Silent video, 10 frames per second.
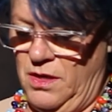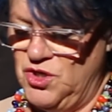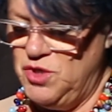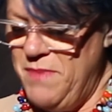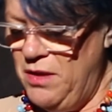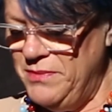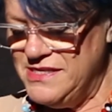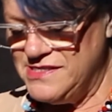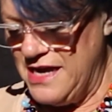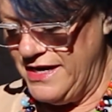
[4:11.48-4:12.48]

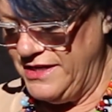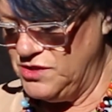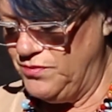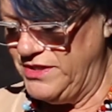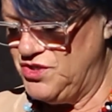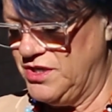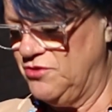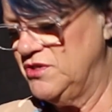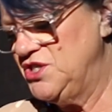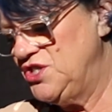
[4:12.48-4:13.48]
Shmelman sightings reached a
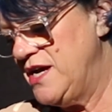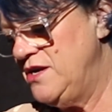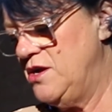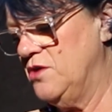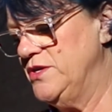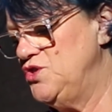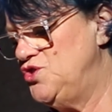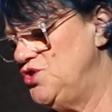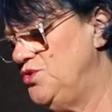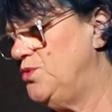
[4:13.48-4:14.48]
crescendo in
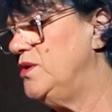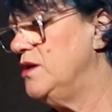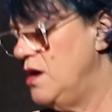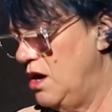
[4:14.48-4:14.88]
June